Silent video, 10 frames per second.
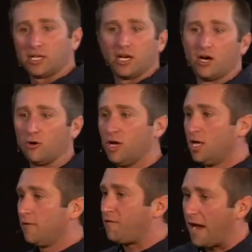going to go.
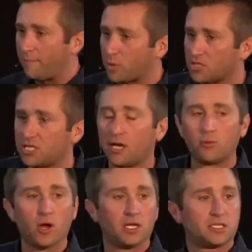5%
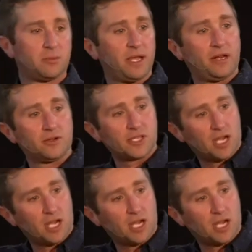on Rotten Tomatoes,